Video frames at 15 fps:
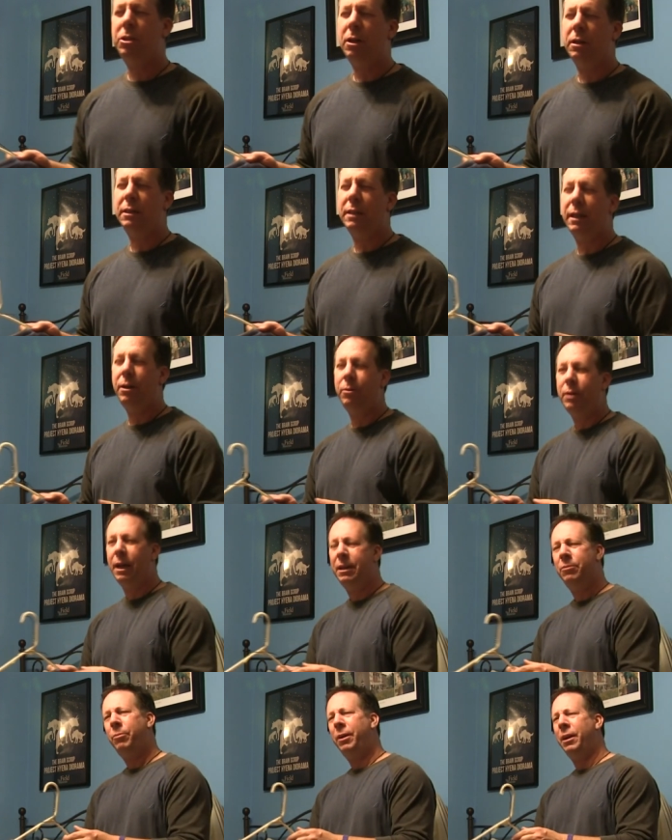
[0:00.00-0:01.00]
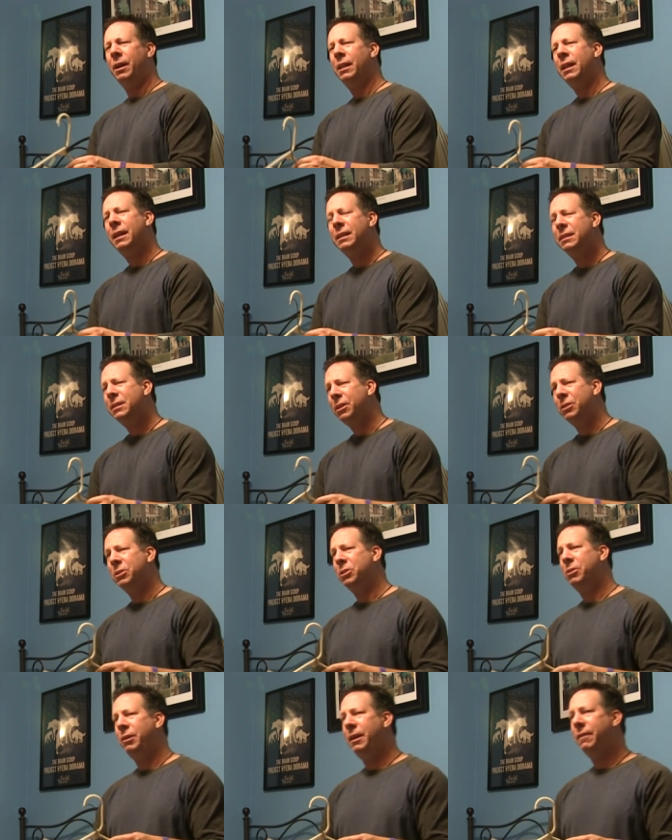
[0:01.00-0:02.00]
shirts, I don't like wearing a lot of
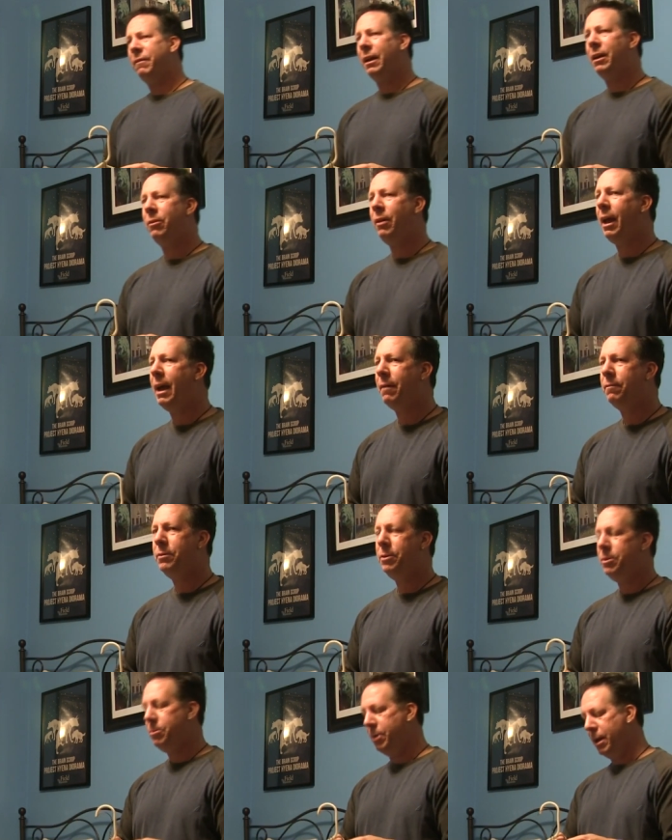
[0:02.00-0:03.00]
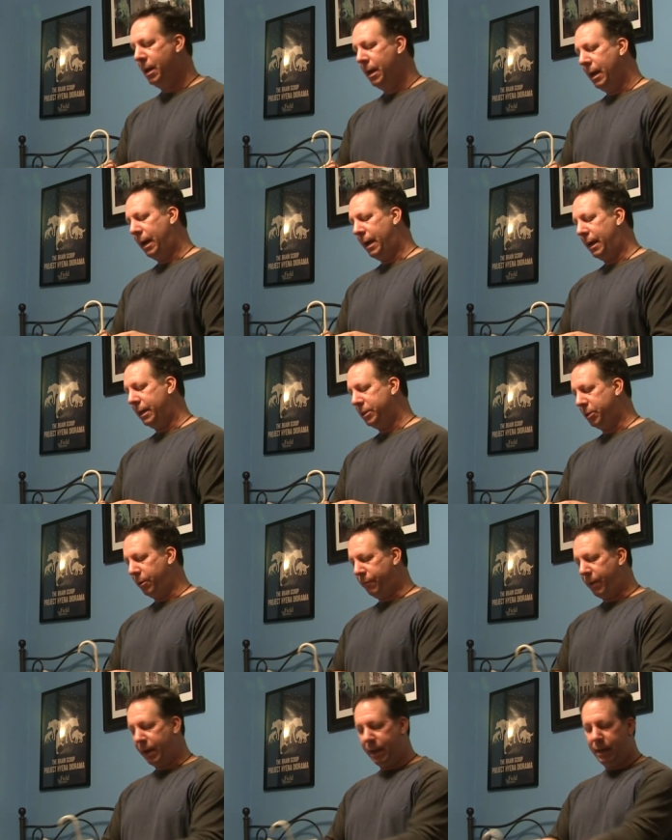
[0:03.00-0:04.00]
sunscreen if I don't have to. So
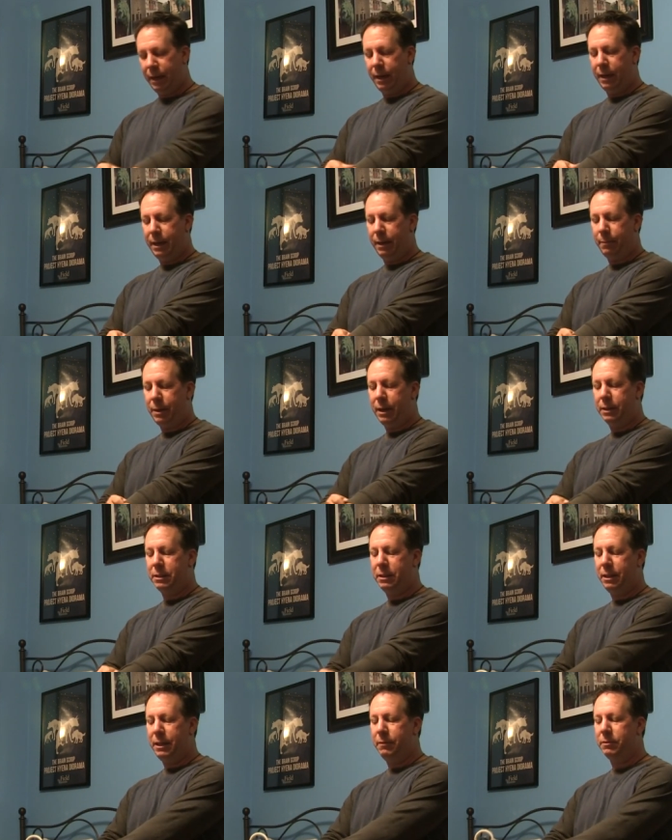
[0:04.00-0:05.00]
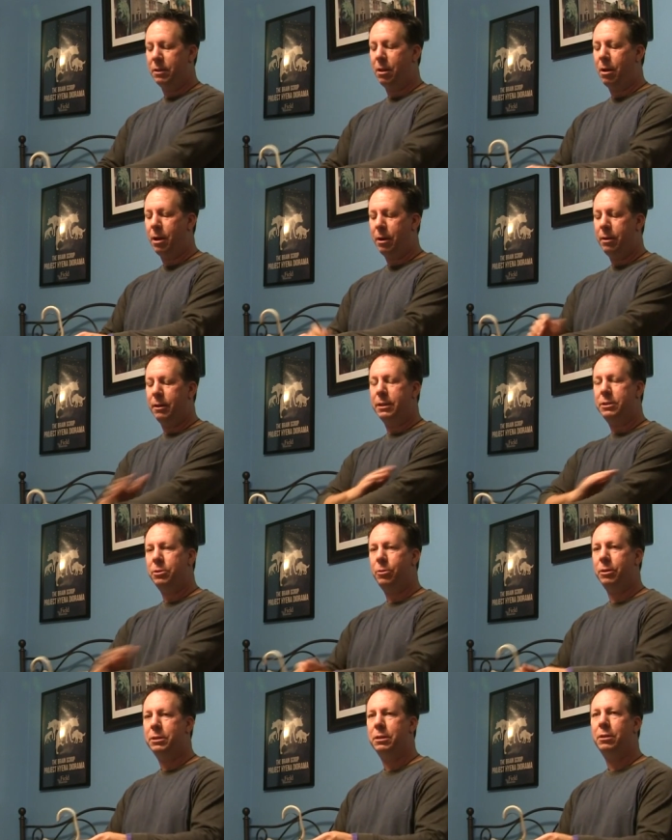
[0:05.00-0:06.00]
if I can get my sleeves longer, that's of
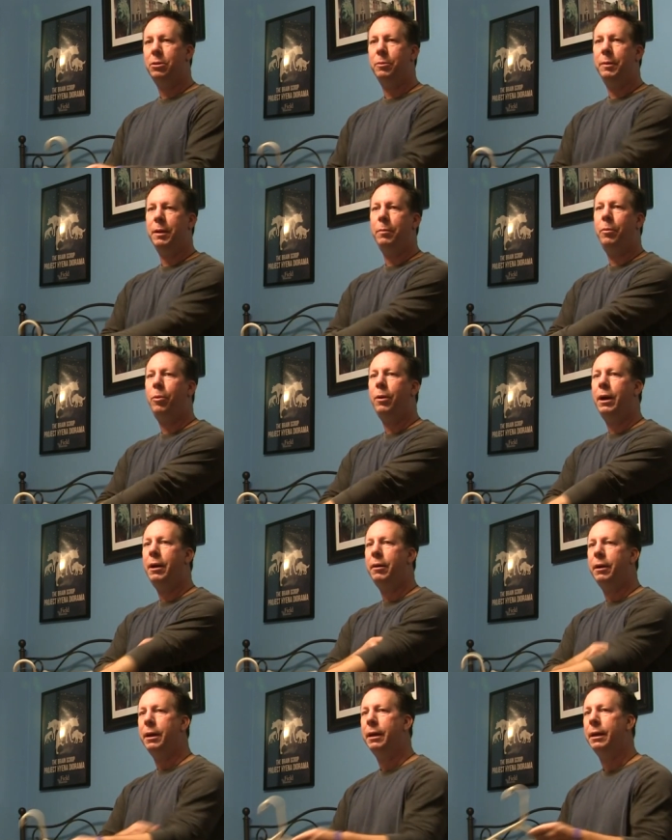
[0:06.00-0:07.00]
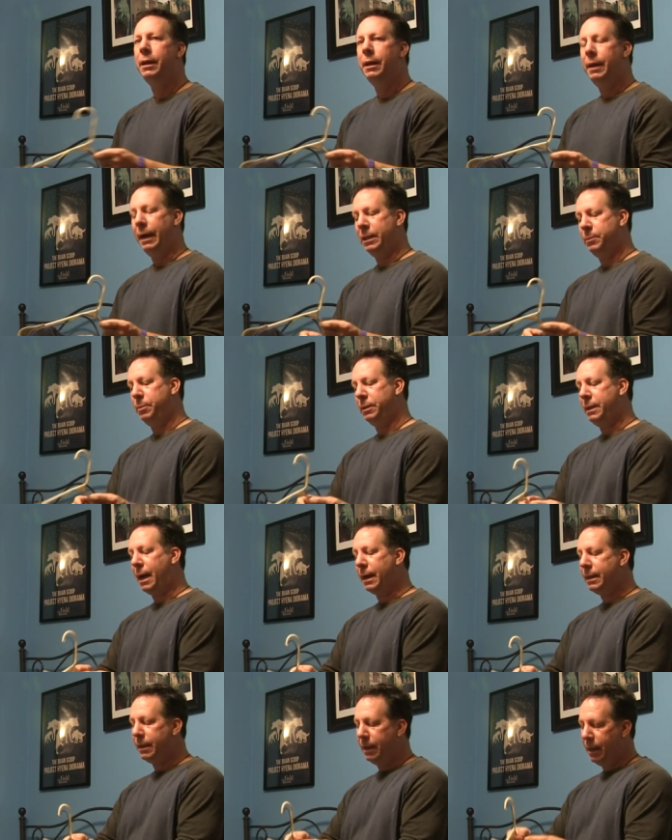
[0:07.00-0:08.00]
course a little bit more area that's
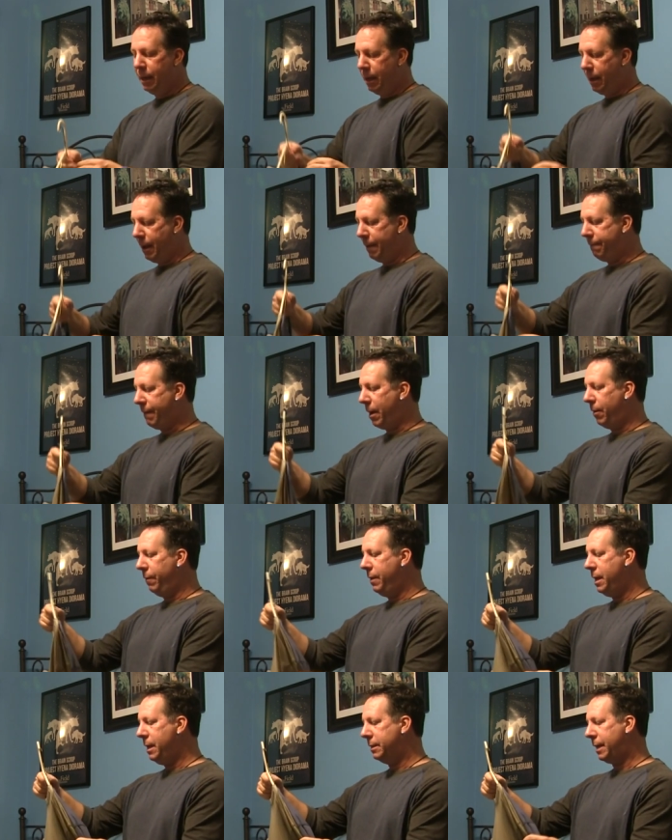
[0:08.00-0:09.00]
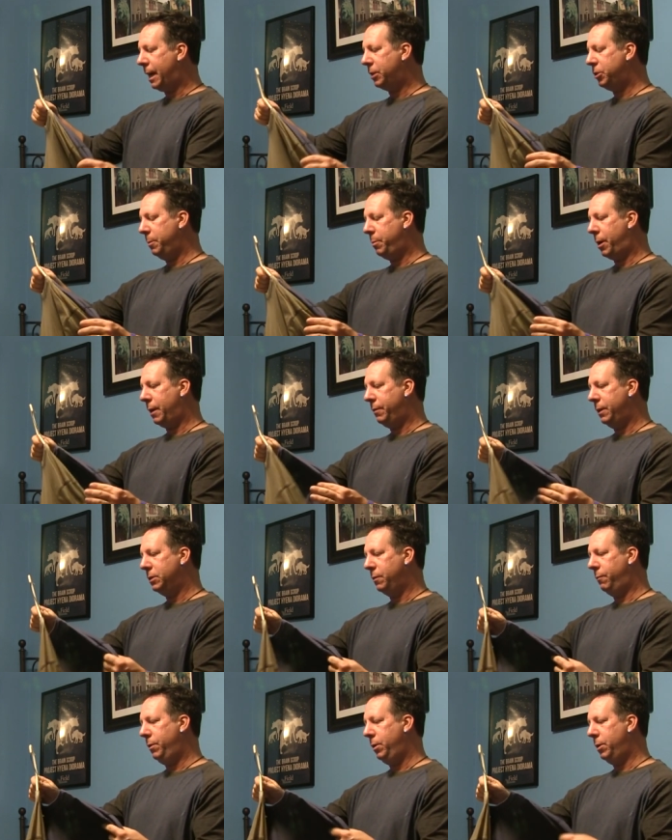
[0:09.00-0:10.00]
protected. I found these, actually bought
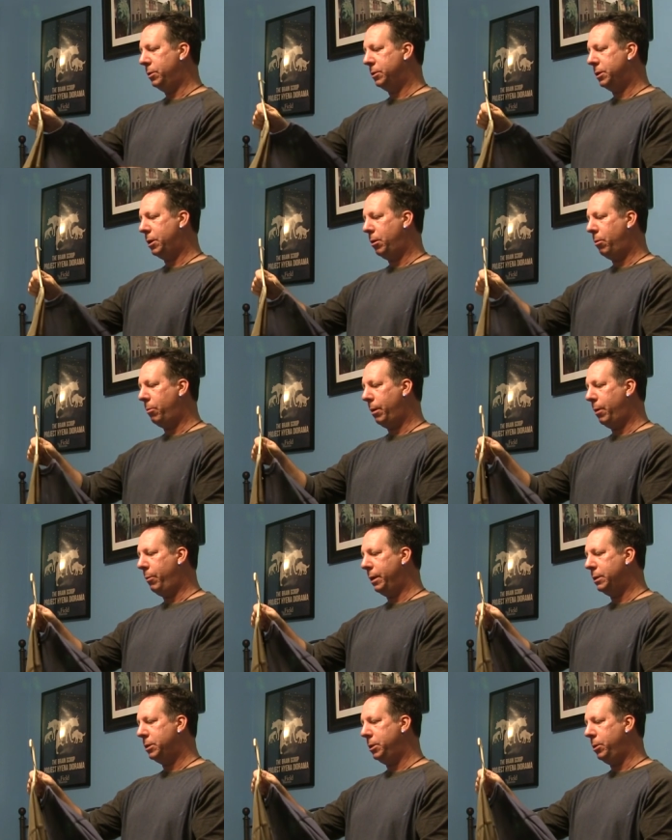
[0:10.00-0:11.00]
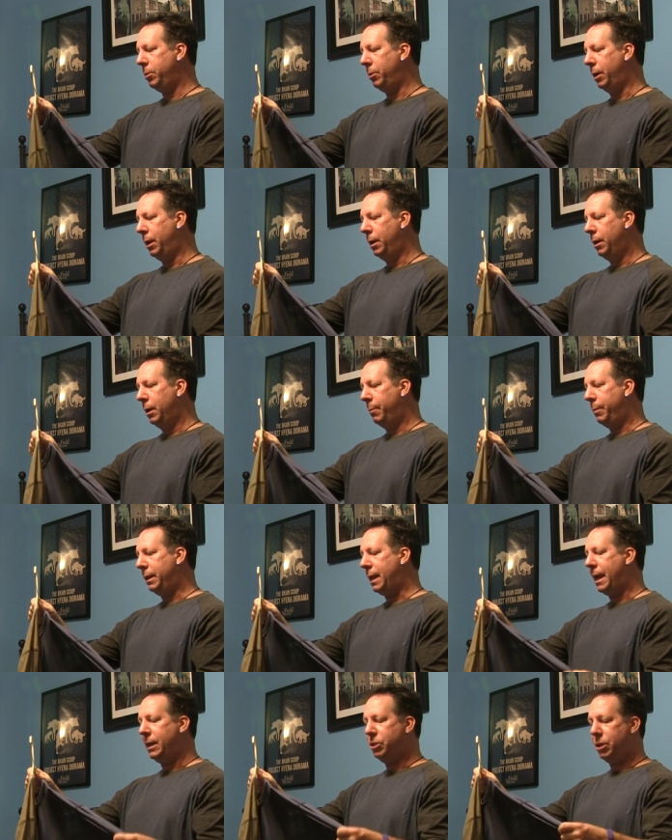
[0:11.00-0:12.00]
these a few years ago when I went to
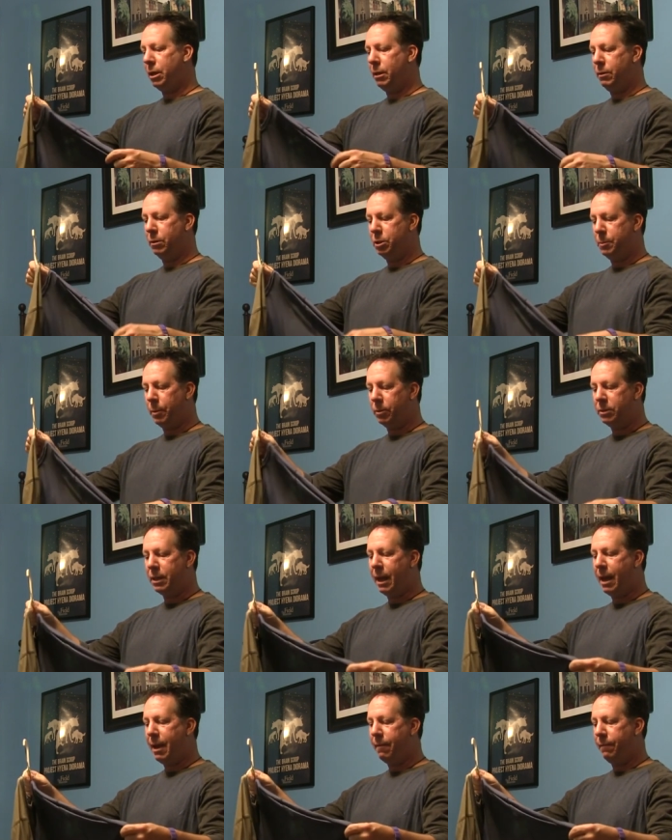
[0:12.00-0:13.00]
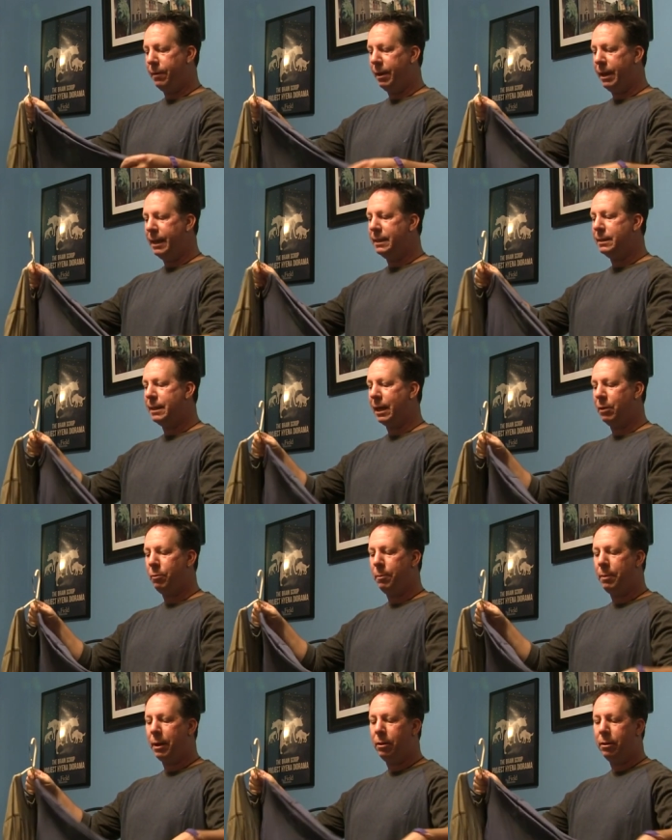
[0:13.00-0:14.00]
Malaysia. They're supposed to have insect
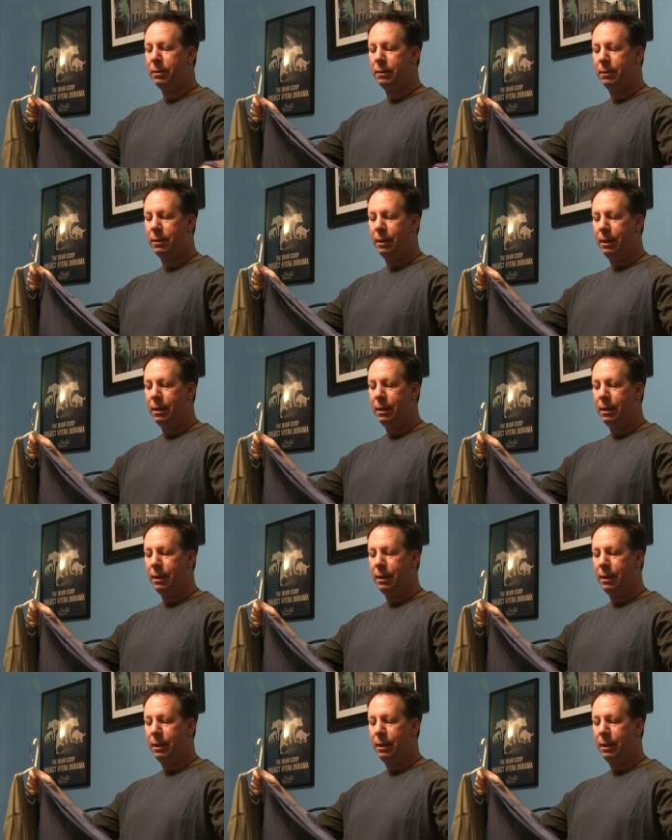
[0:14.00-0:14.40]
repellent